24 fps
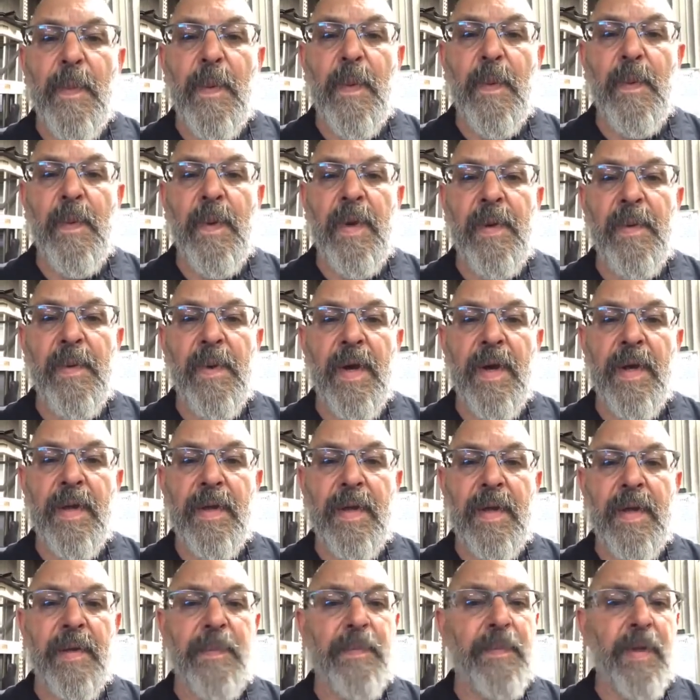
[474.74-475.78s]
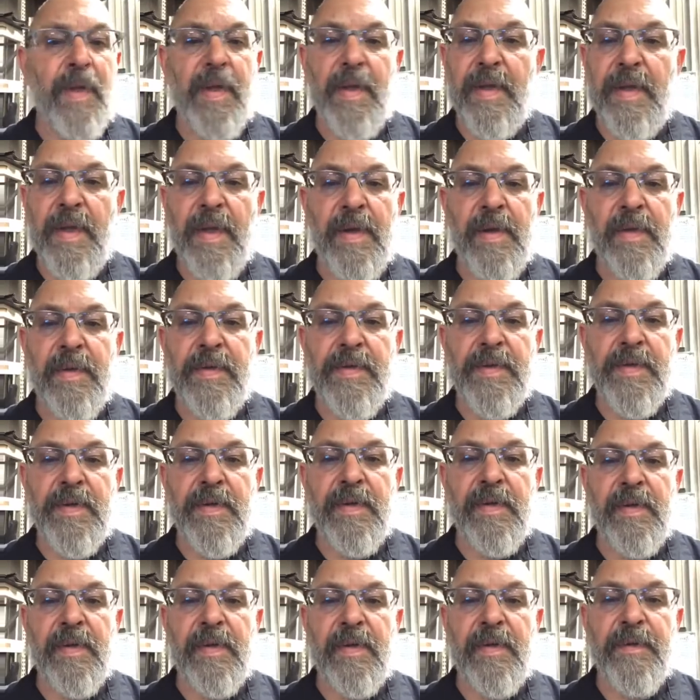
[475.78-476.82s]
We went completely old
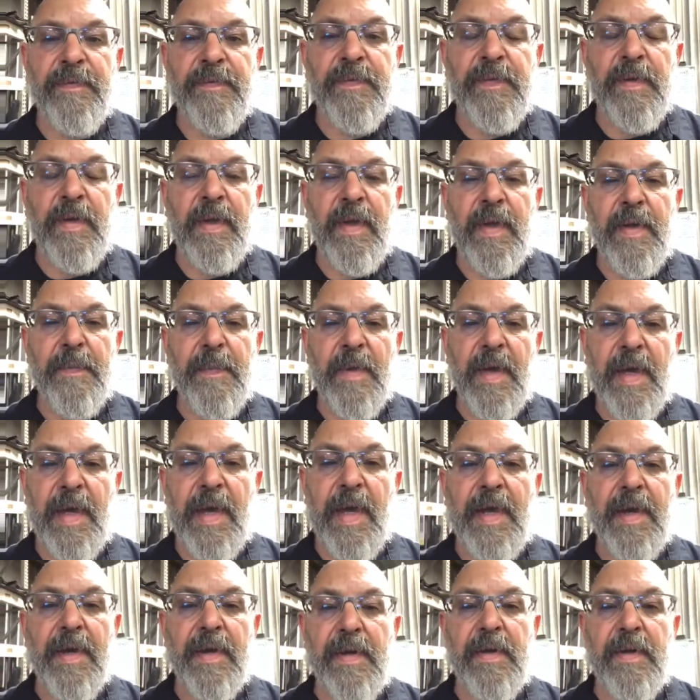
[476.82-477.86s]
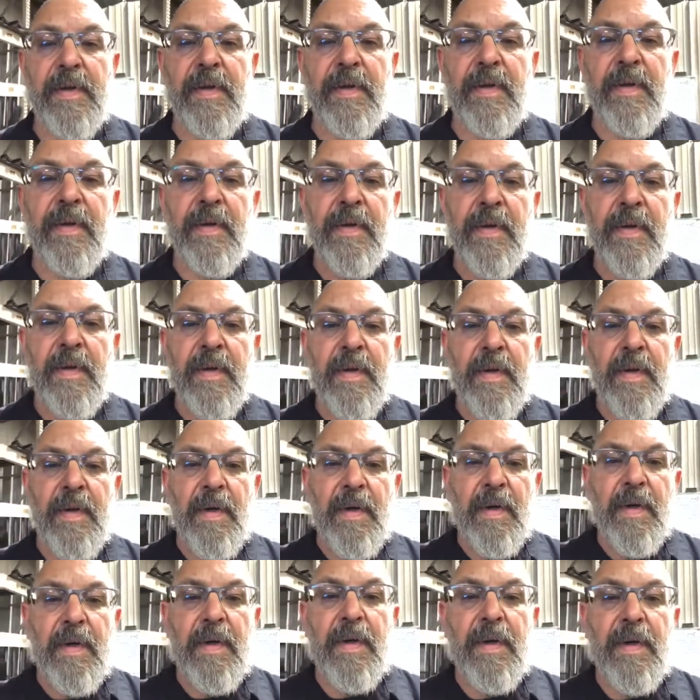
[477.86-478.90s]
school, fully mechanical
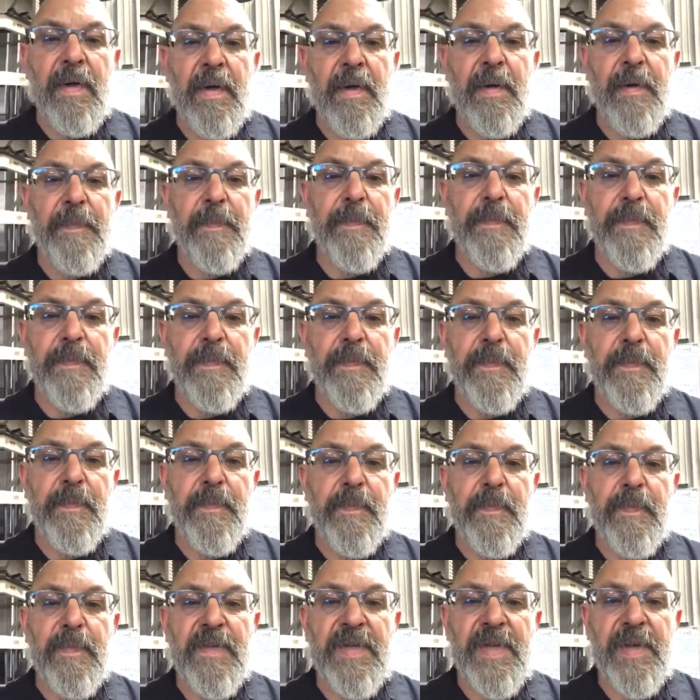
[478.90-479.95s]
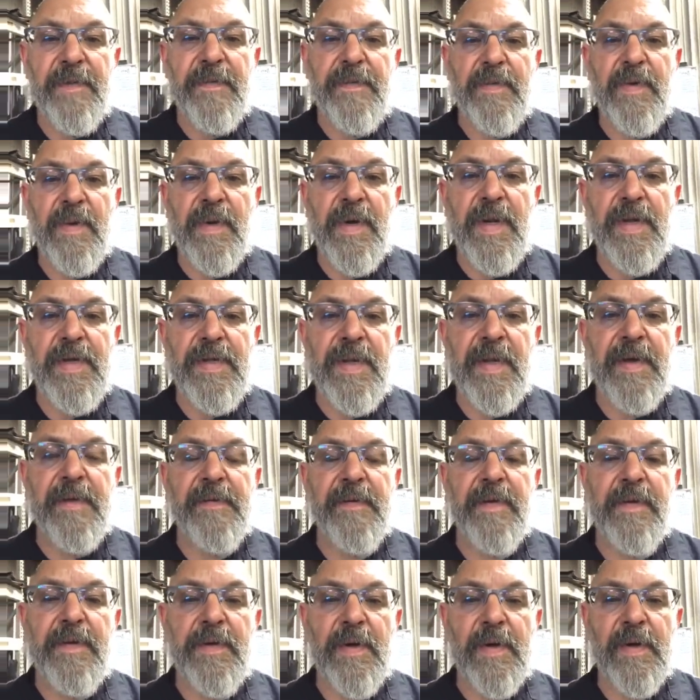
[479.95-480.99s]

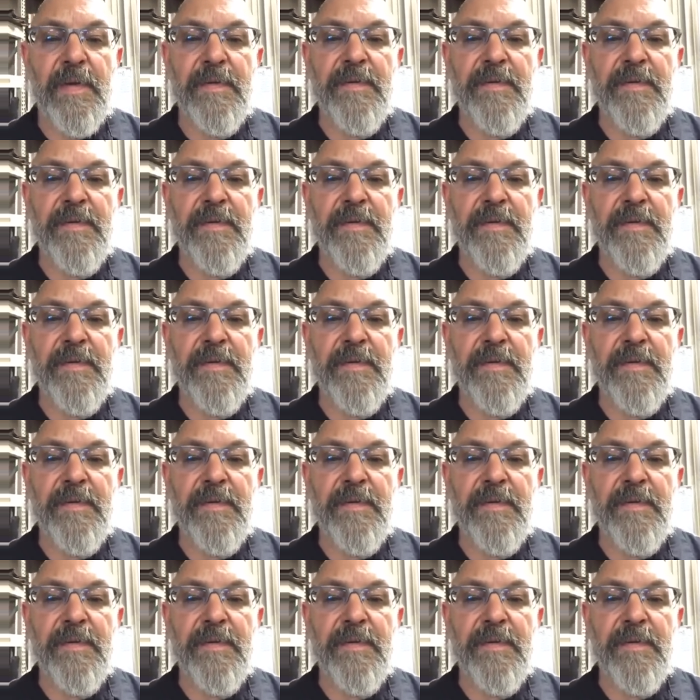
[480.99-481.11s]
727 torque